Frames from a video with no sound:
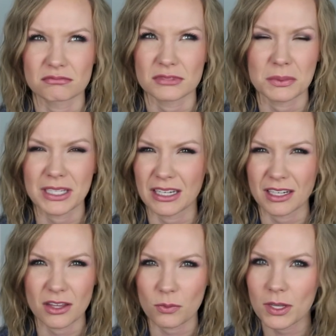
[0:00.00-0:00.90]
the
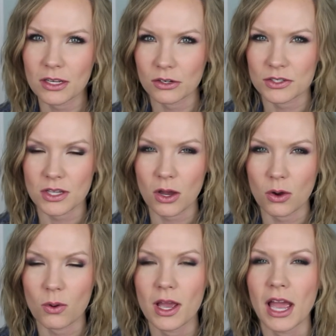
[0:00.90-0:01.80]
beginning of the week or
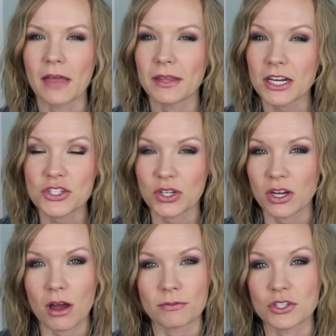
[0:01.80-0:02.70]
so, and then I took it
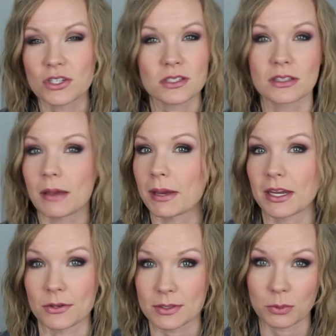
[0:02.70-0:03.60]
off and just let my
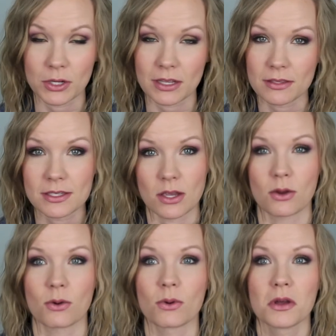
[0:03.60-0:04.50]
nails breathe.
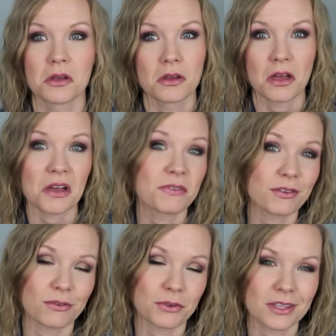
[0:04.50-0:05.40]
So a
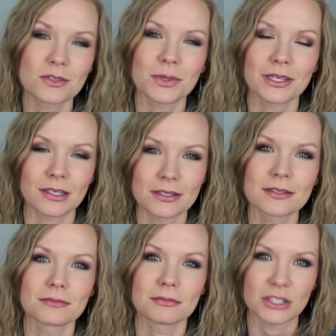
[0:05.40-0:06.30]
favorite for this week
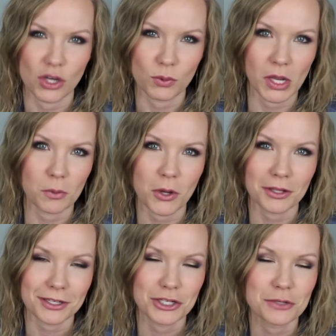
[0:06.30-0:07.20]
is no nail
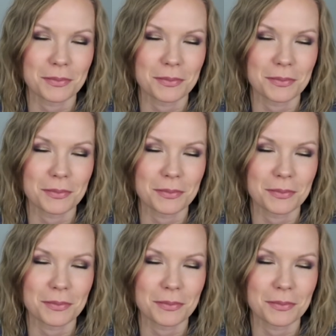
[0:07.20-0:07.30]
polish.